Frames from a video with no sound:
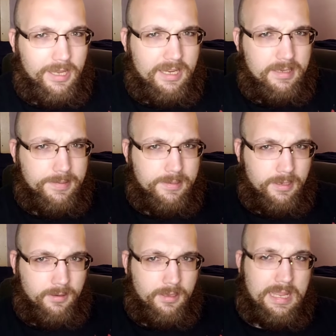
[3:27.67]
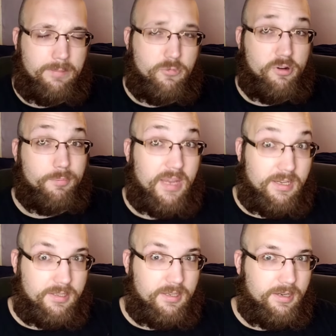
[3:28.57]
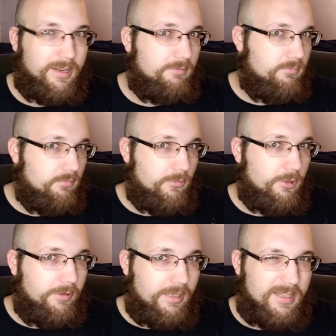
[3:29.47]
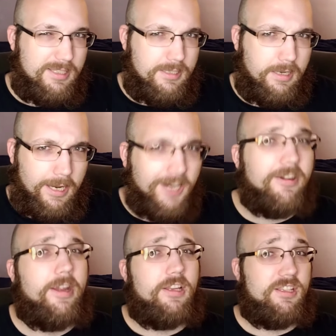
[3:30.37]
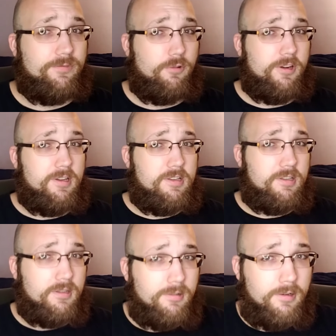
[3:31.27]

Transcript: is a lot more menacing, and you can hear it in his voice.